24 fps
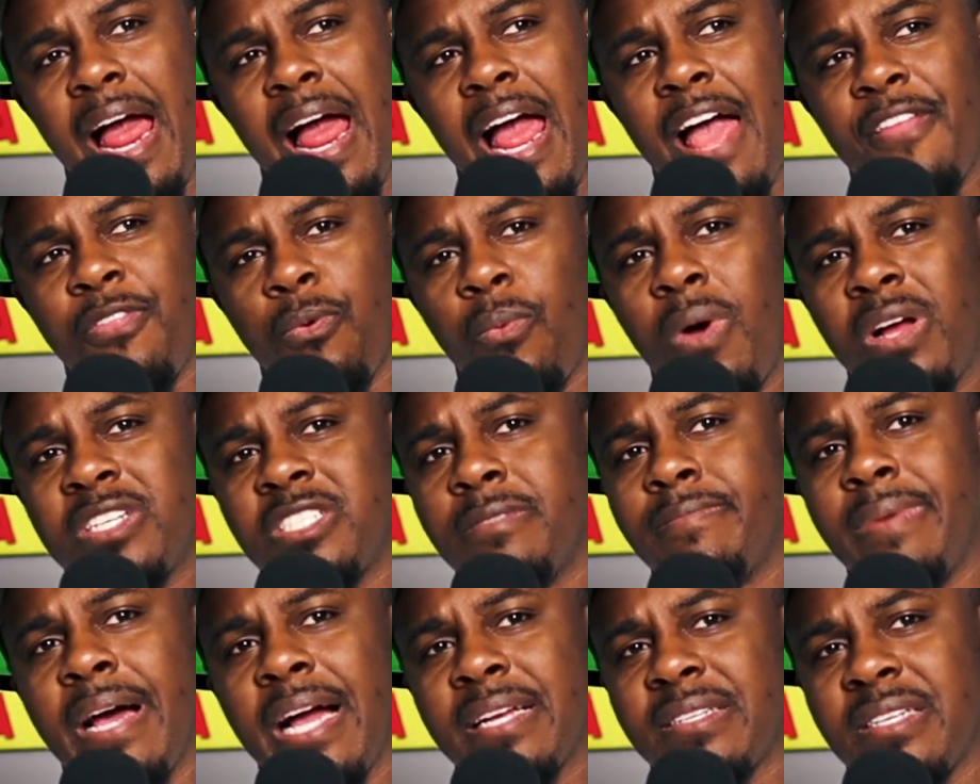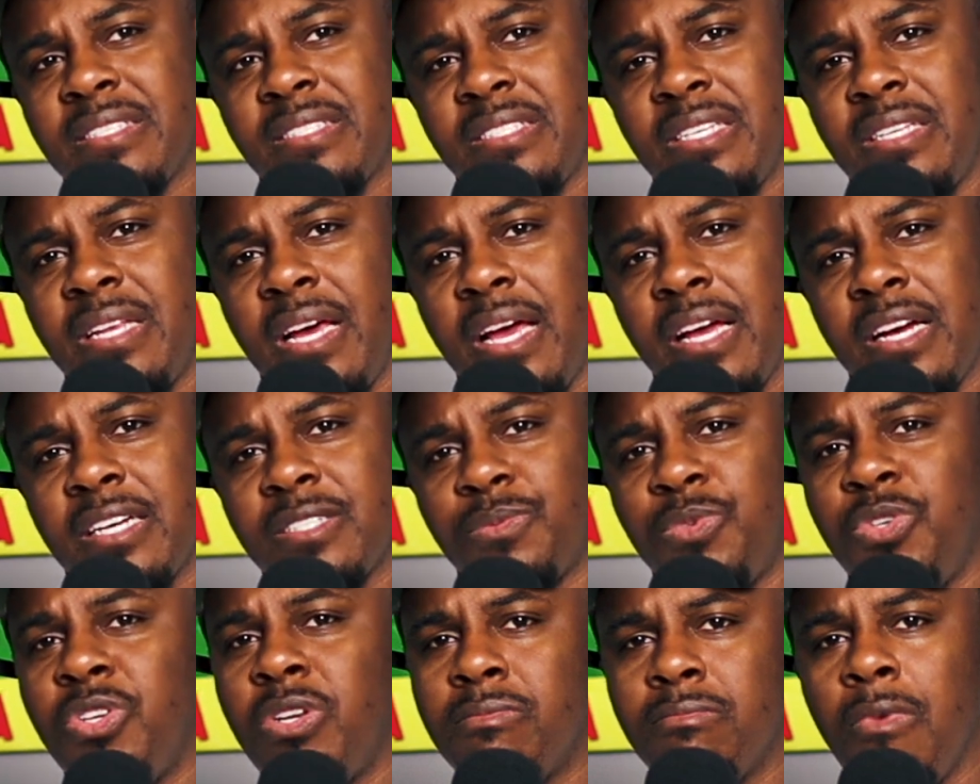I have to watch it back to see that because
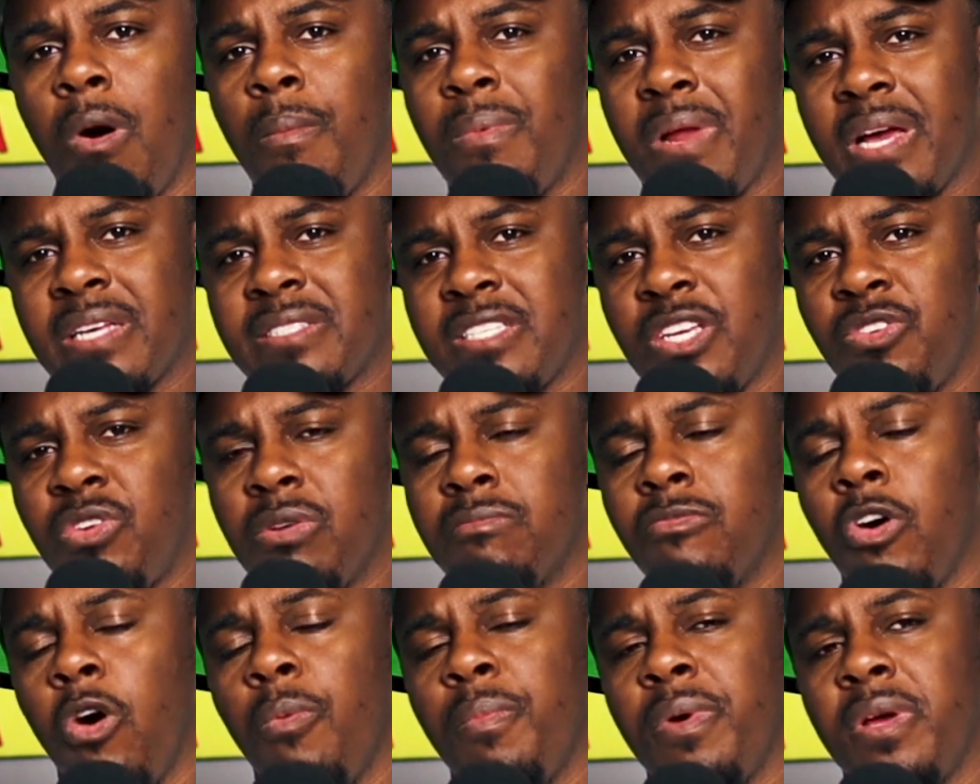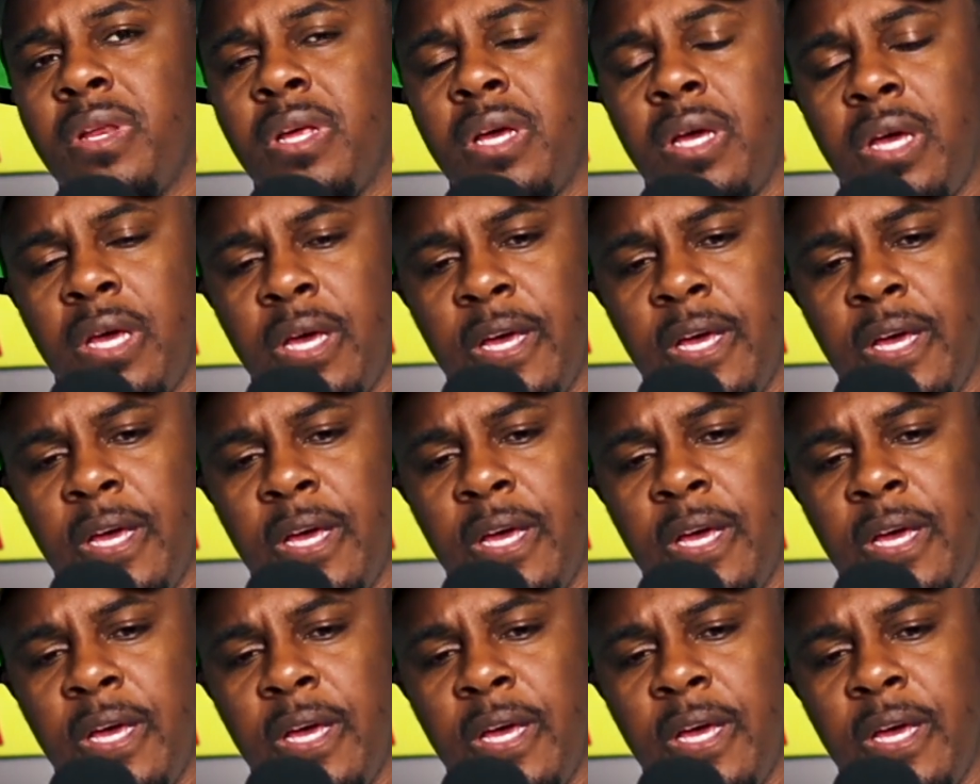when you're in the moment, like I said, you're in the moment.